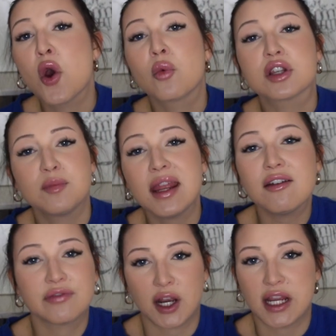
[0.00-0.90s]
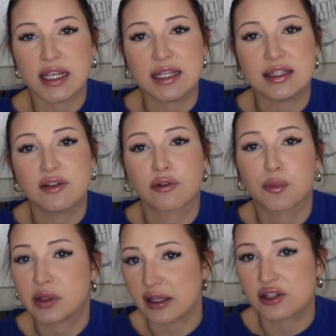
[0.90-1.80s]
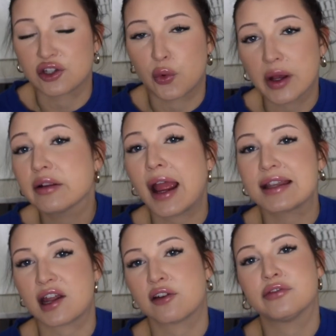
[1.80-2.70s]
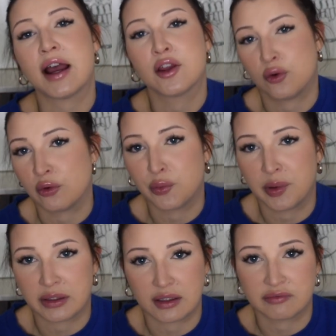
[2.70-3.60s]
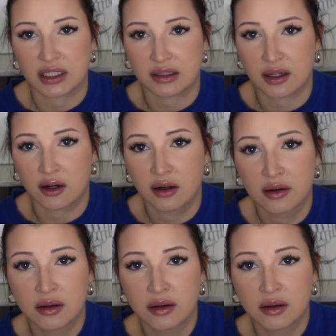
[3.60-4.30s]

which made it very easy for police to quickly identify who had been living there.